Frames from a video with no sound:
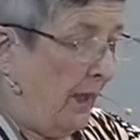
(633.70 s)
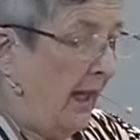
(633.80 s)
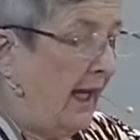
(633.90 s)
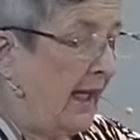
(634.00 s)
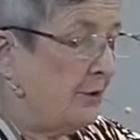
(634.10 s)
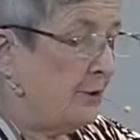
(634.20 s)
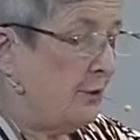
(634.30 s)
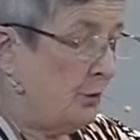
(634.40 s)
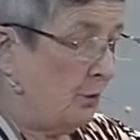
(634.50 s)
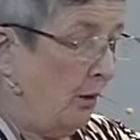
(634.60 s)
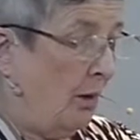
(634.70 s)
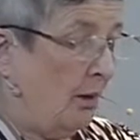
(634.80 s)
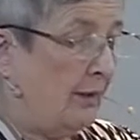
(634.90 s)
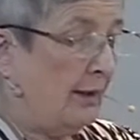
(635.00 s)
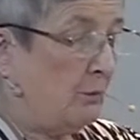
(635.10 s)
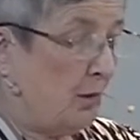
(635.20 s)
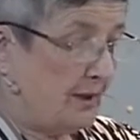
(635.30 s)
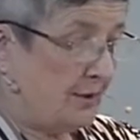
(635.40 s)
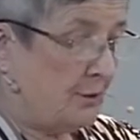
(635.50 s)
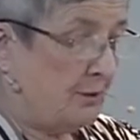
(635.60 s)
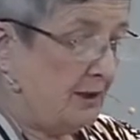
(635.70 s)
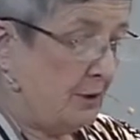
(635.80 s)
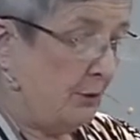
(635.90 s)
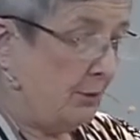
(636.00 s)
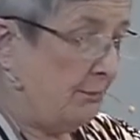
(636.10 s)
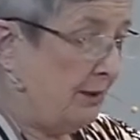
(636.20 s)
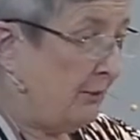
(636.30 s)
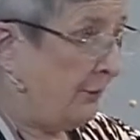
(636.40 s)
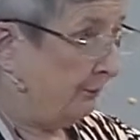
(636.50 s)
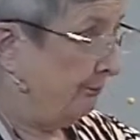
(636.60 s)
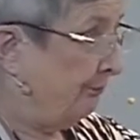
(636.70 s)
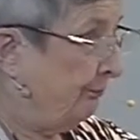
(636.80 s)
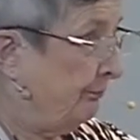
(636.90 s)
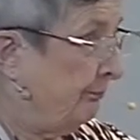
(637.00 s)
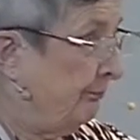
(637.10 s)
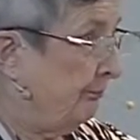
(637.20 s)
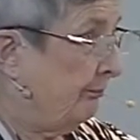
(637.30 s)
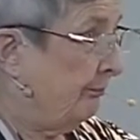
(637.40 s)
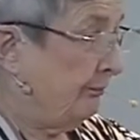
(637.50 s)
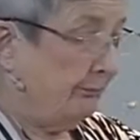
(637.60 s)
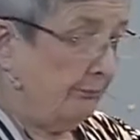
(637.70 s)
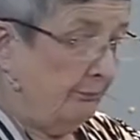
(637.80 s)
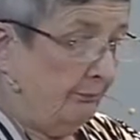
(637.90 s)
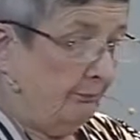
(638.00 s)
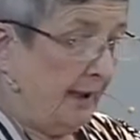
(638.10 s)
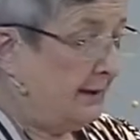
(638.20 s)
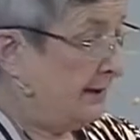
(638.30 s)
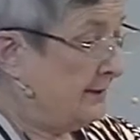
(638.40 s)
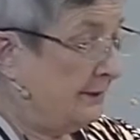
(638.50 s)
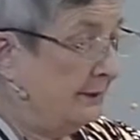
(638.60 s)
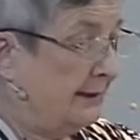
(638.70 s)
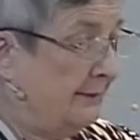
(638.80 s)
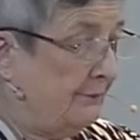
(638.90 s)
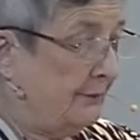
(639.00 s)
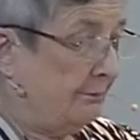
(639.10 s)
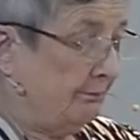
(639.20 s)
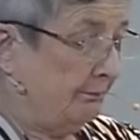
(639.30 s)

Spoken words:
and knew all that was to be known about them, and he still loved them.